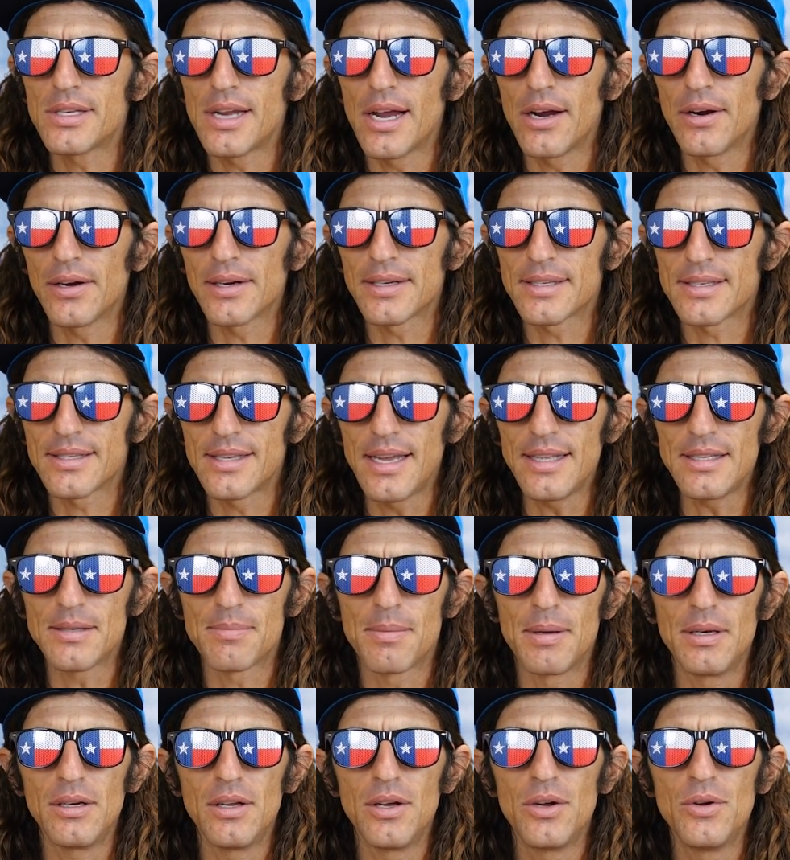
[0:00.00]
to Eric
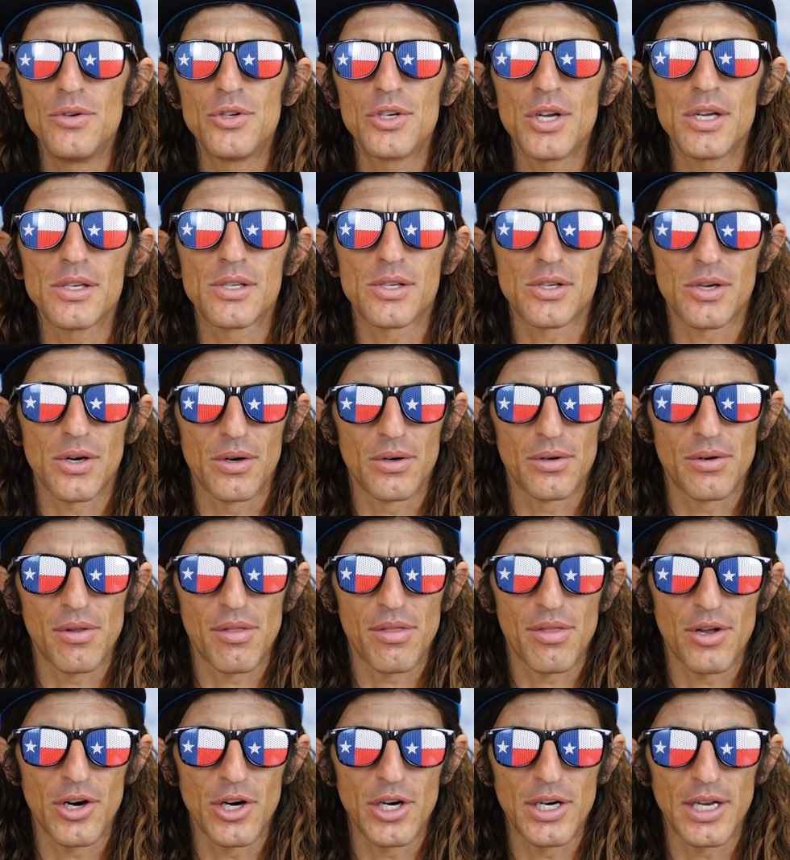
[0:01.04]
Sensman, who just turned
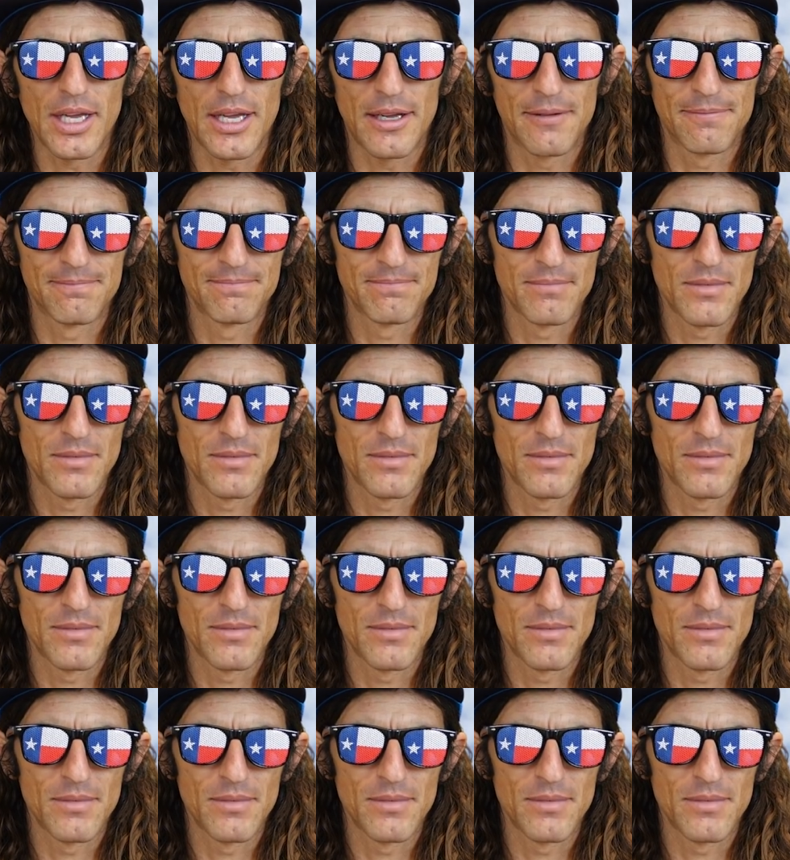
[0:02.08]
30.